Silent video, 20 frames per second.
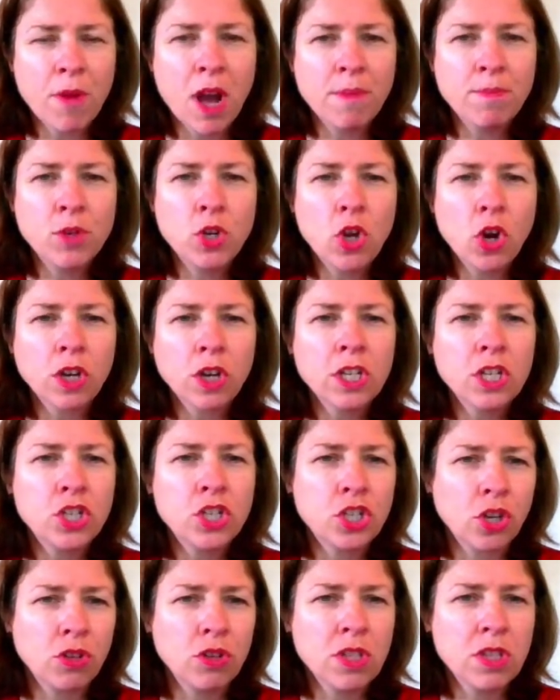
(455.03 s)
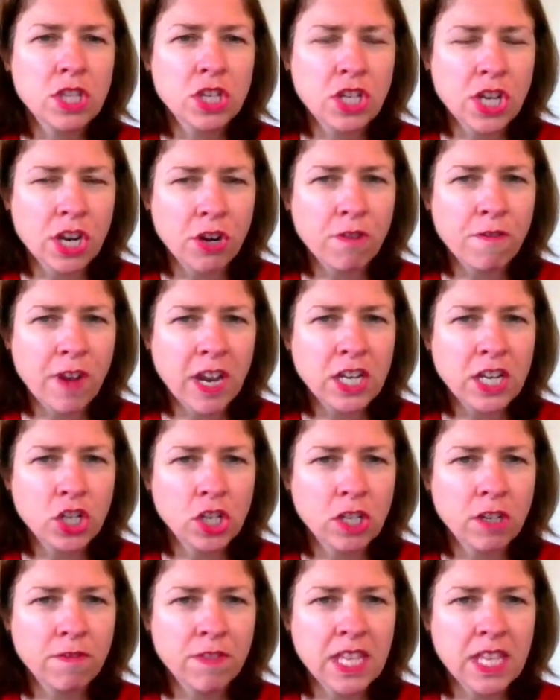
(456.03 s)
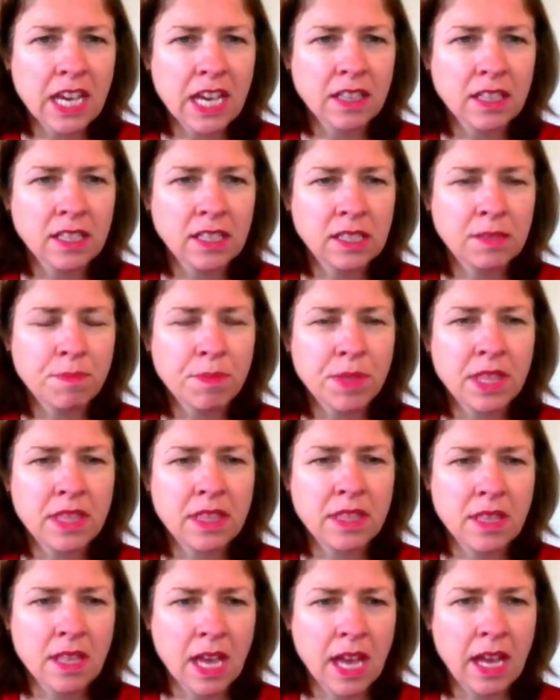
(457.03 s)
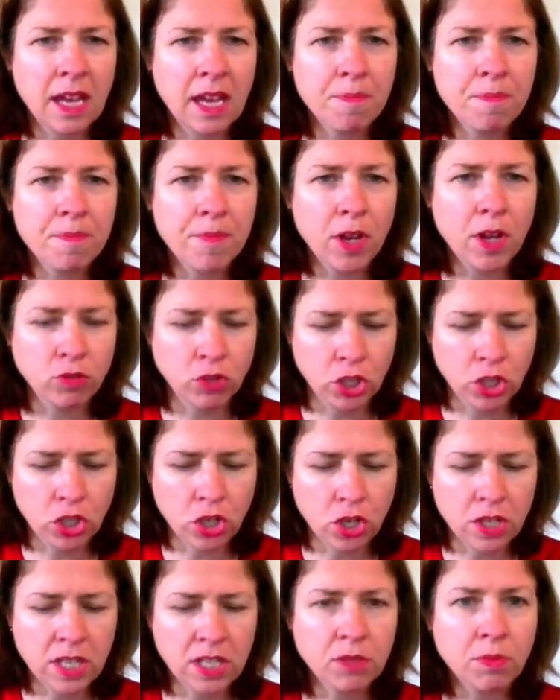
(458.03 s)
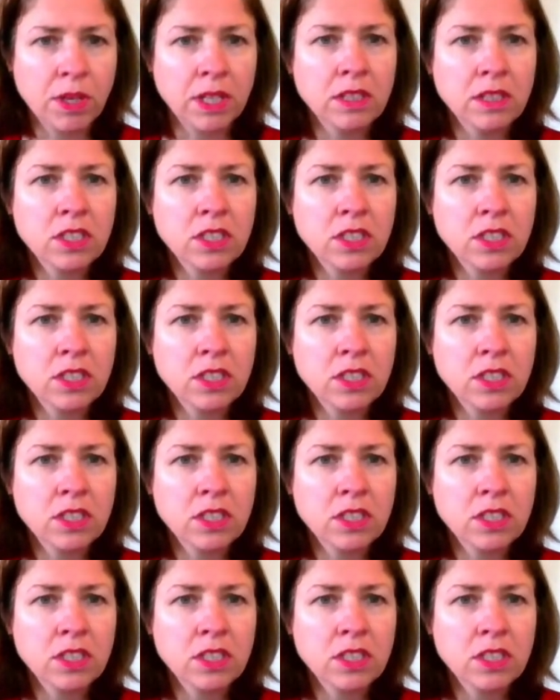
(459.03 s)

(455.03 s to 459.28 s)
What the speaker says: I'm not going to show you the derivation of the others, but I'll just show you this one.